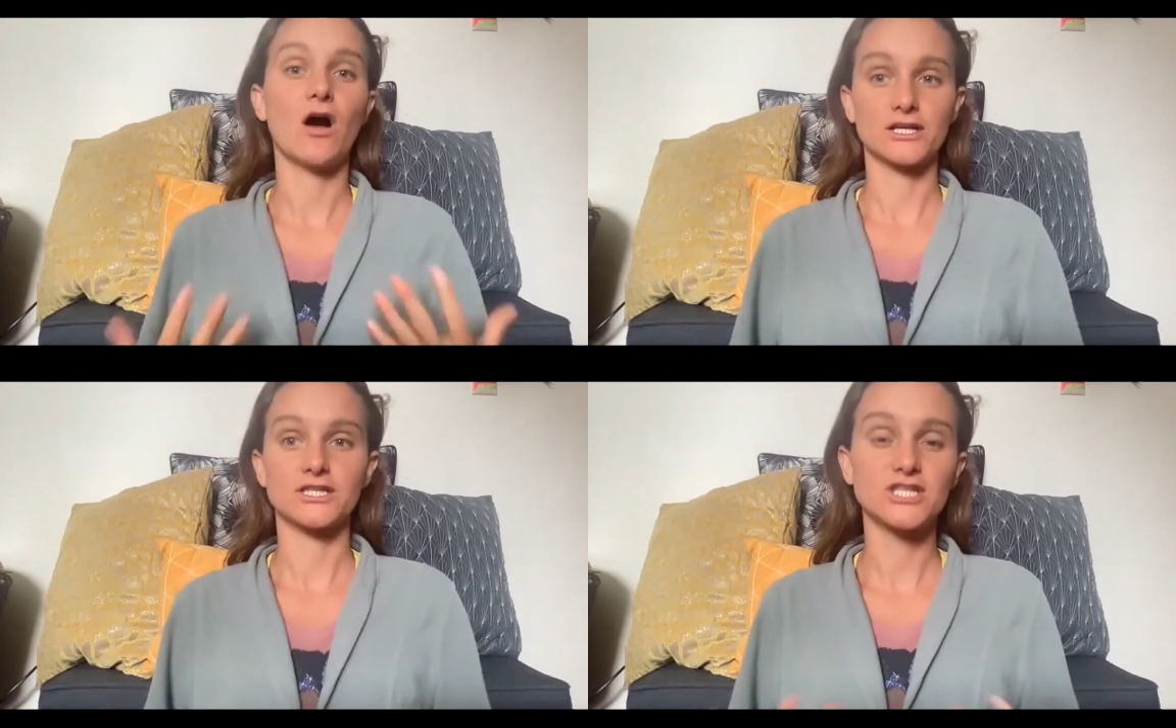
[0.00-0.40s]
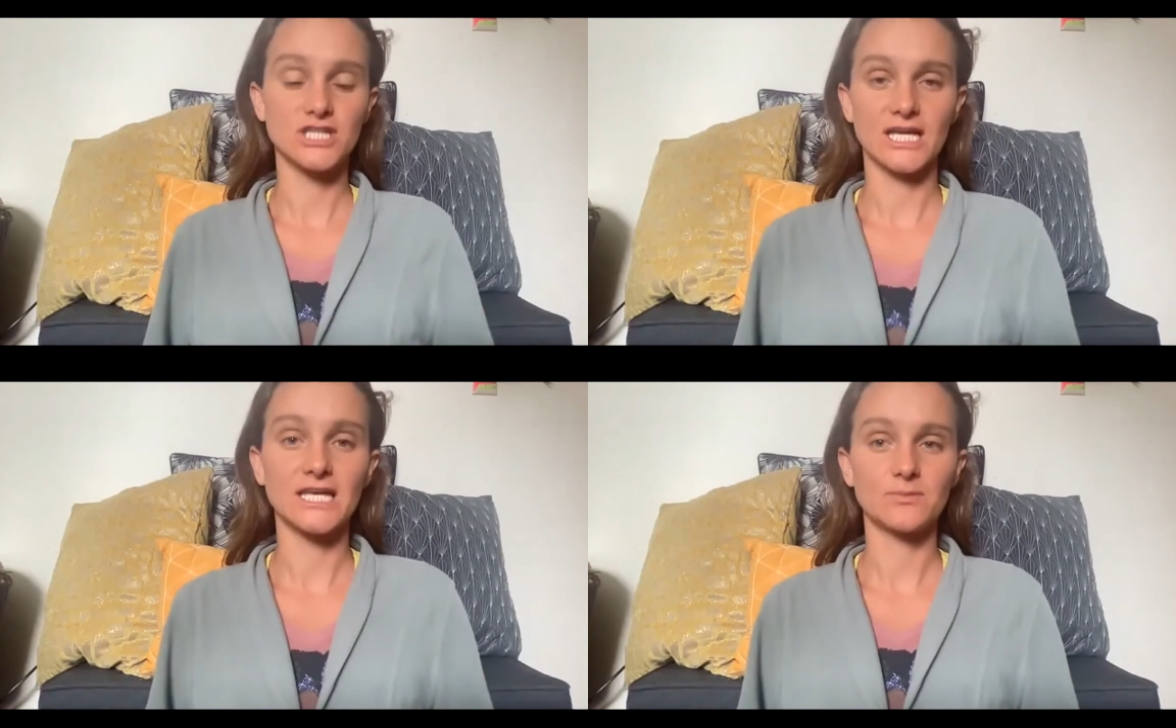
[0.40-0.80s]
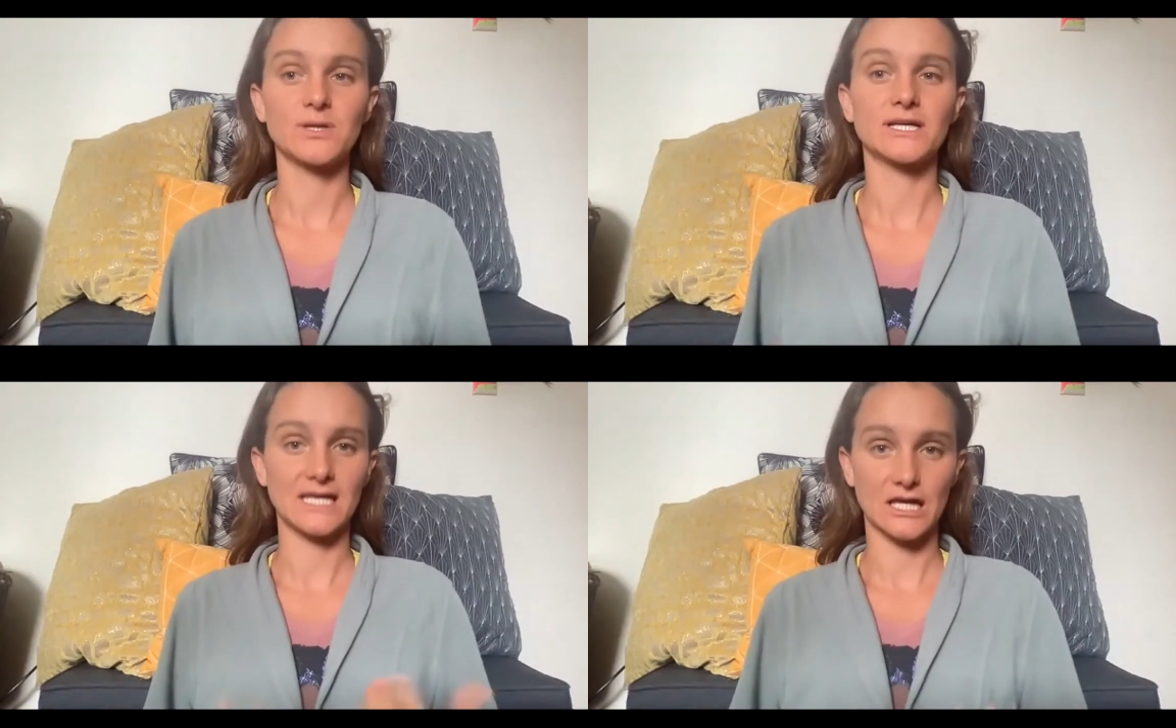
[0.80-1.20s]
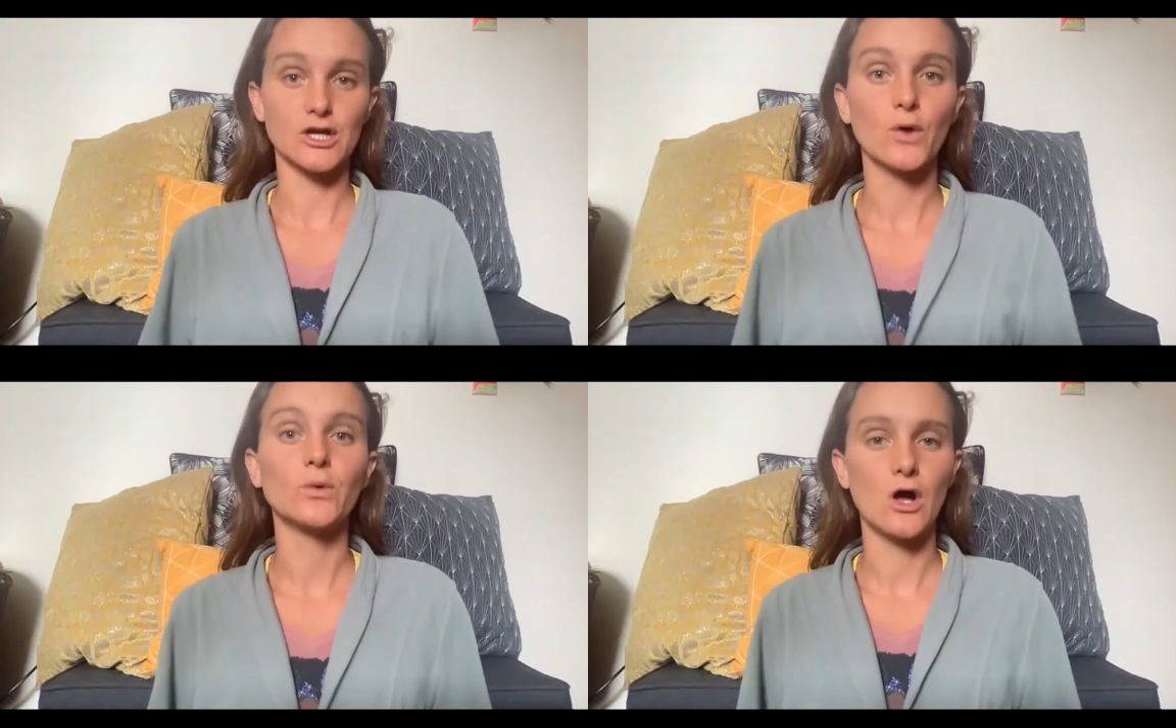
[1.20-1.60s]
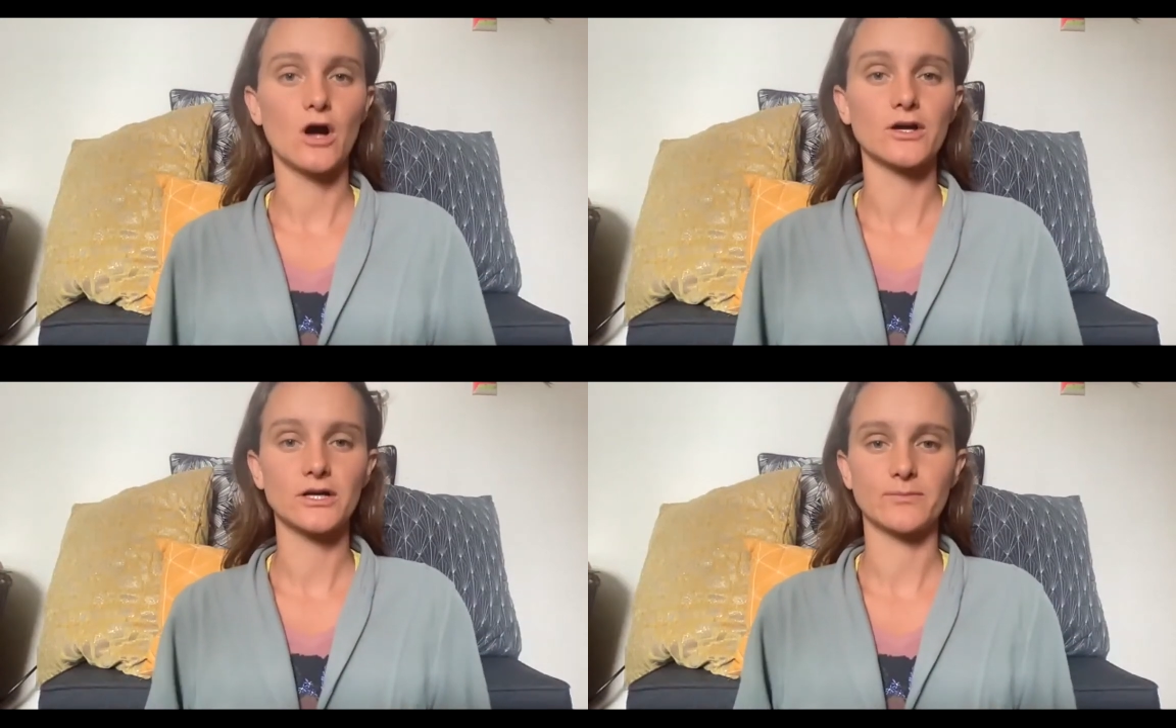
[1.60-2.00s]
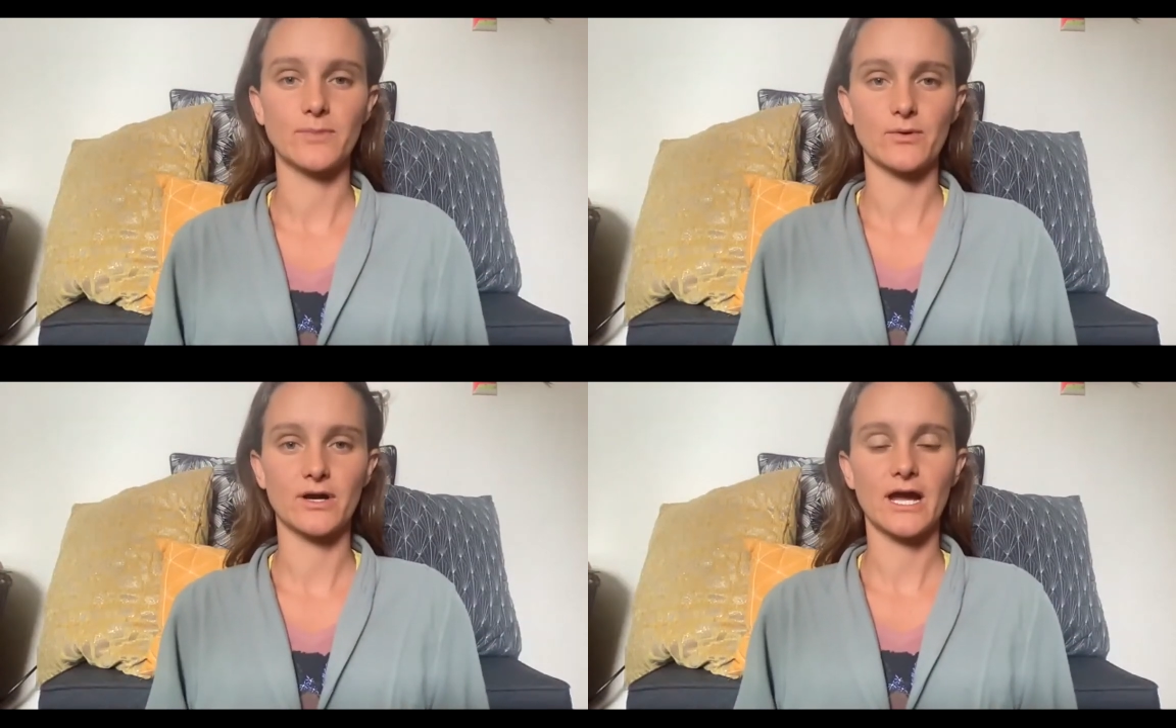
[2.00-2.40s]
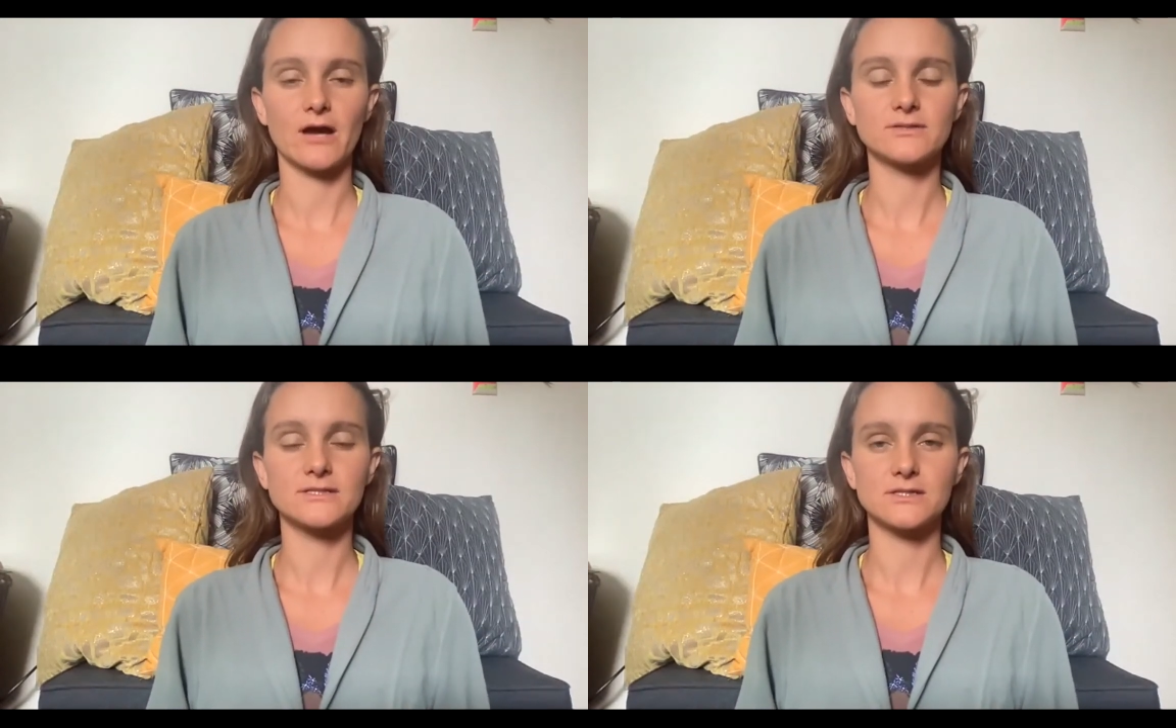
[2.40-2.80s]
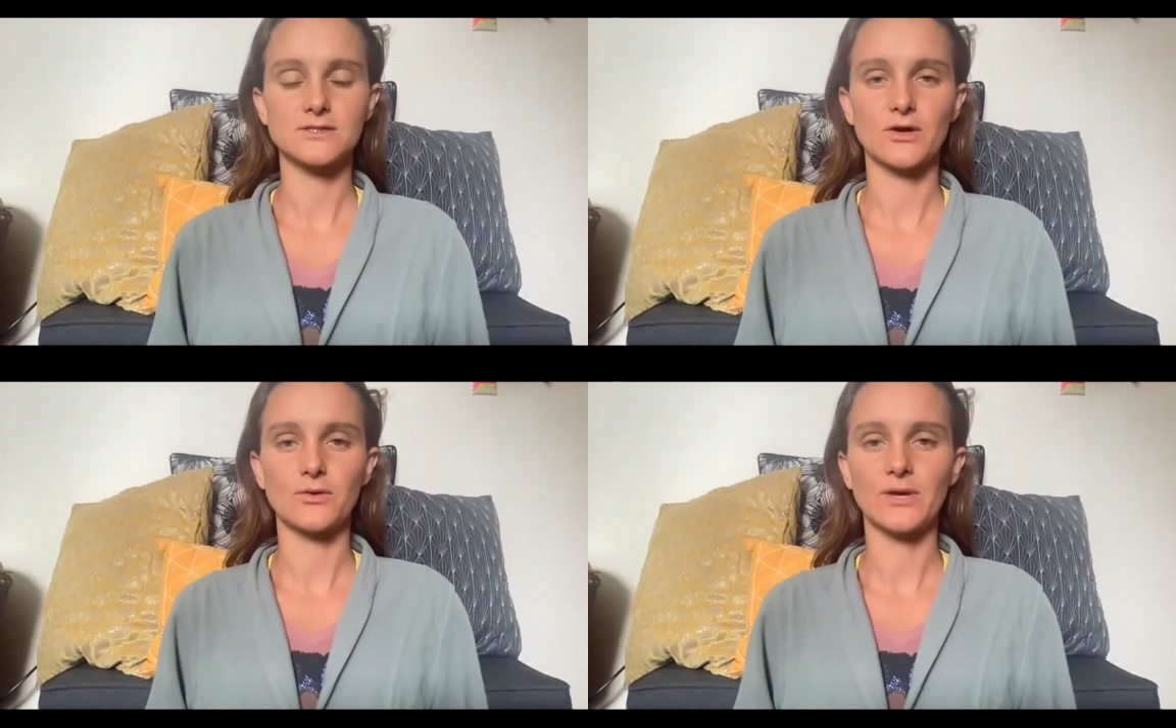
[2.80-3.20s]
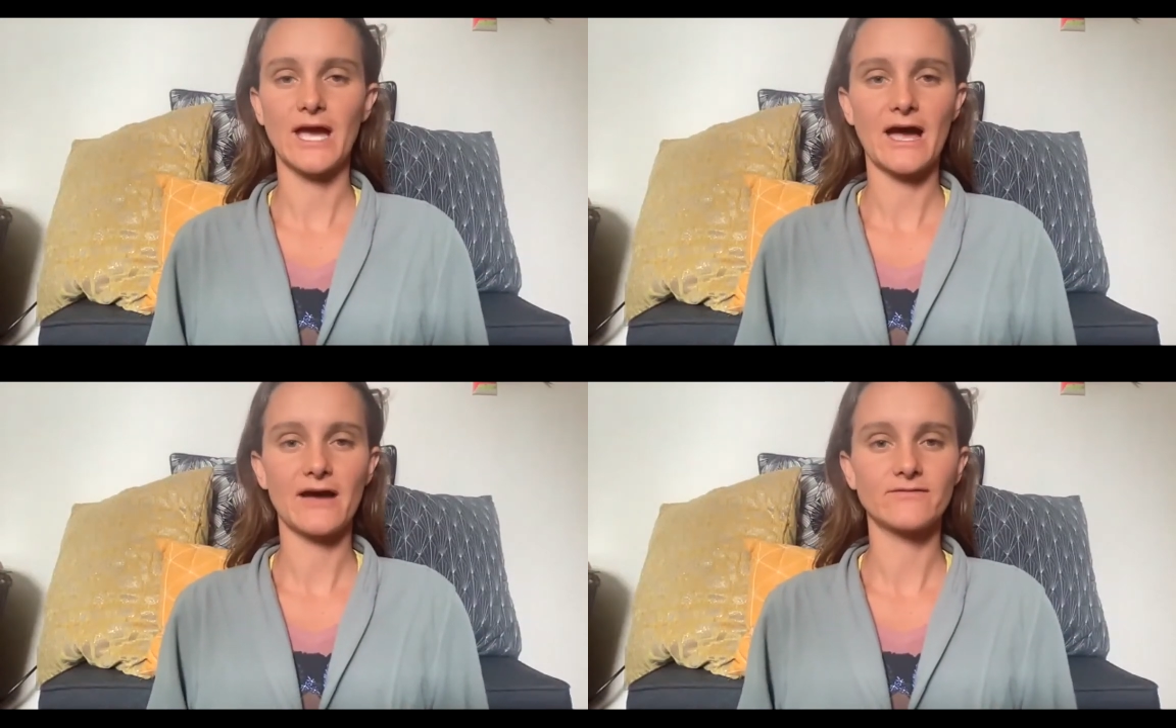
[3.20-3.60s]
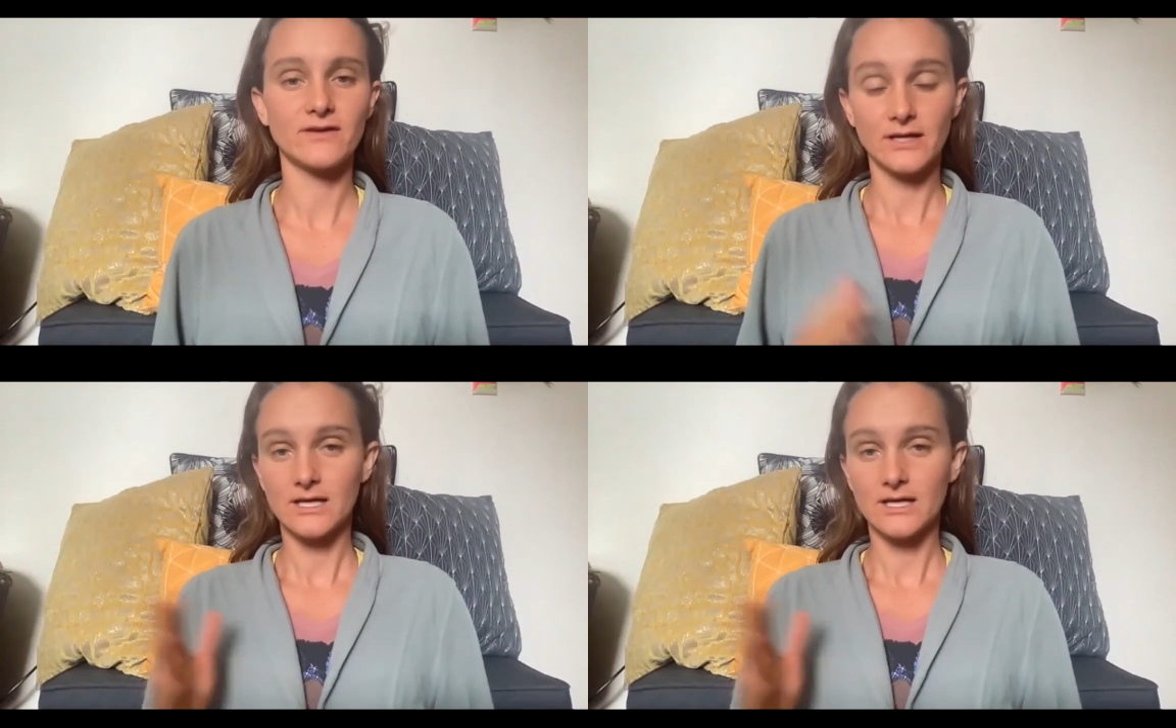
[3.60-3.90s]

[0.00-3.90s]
oxygenated because I can go longer in my workouts. So we have